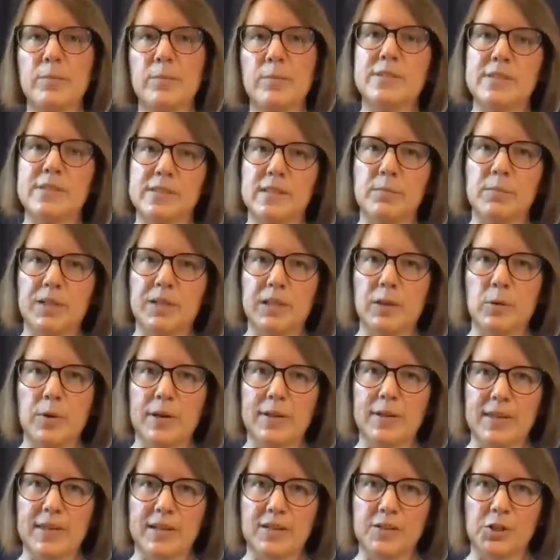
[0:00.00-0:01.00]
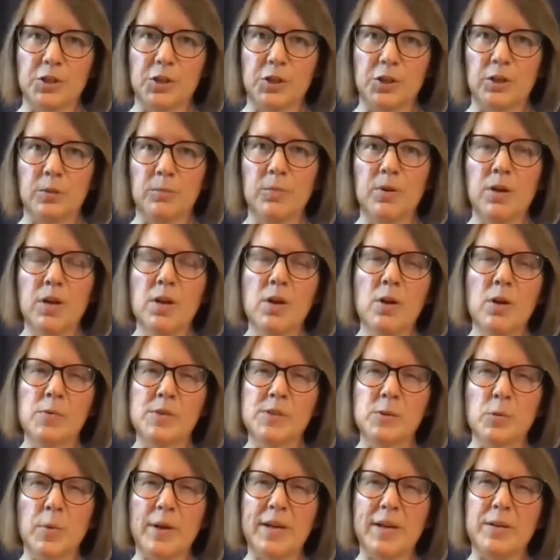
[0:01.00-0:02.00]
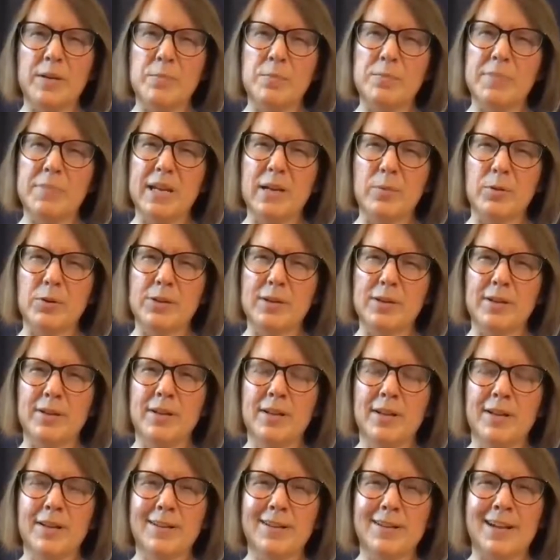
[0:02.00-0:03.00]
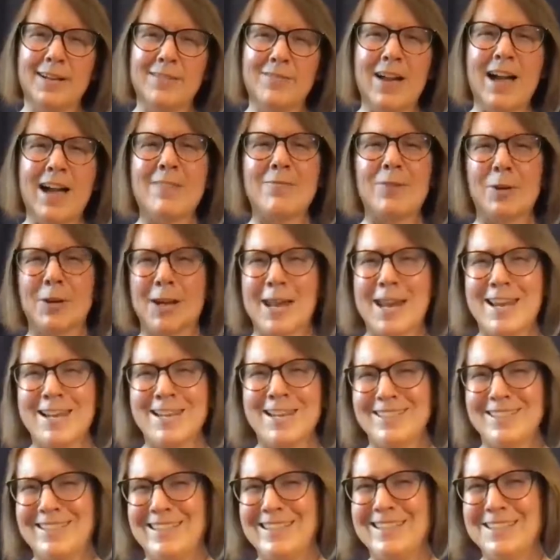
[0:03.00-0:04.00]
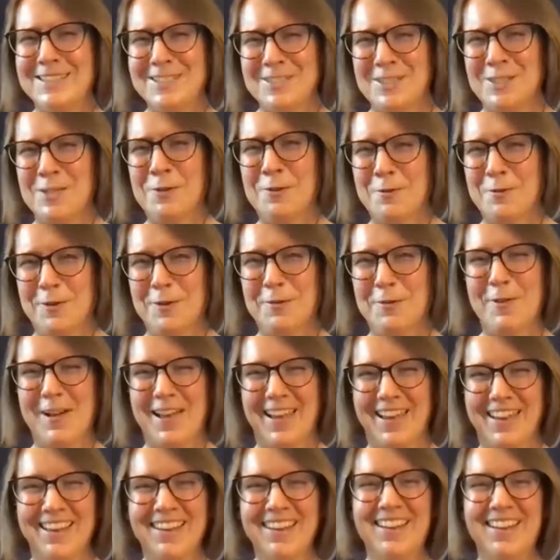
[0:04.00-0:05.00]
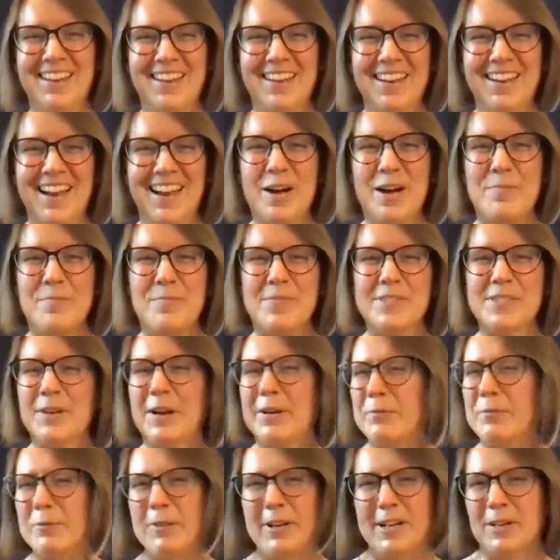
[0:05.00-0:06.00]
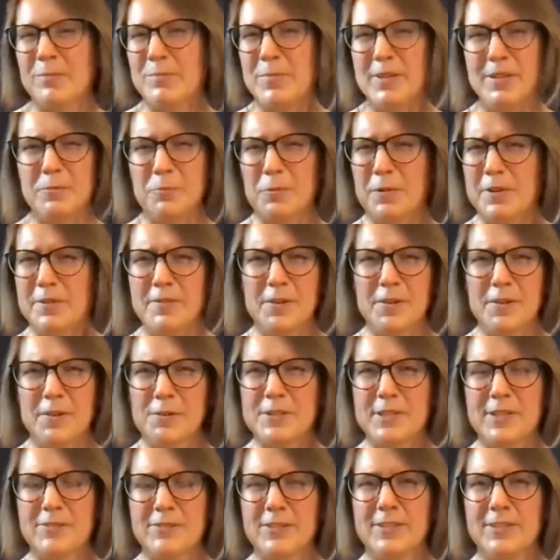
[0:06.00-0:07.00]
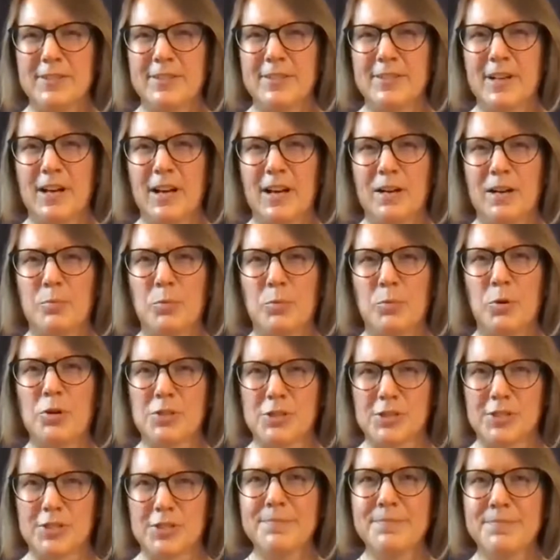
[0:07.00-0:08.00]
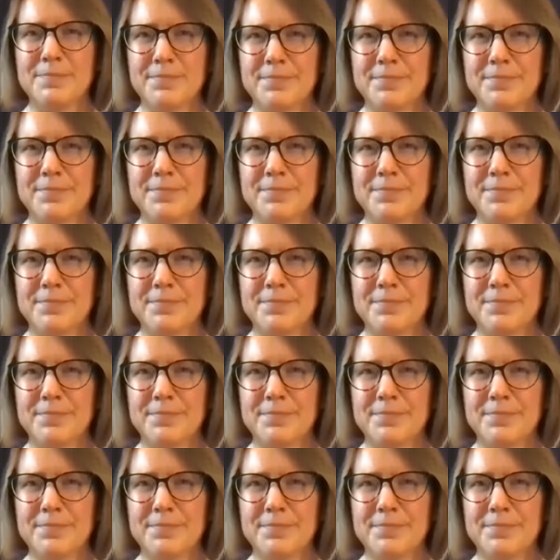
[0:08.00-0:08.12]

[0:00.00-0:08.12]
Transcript: to disambiguate that term was a way to be able to kind of have our cake and eat it too, in a way. So I would recommend one of those different approaches.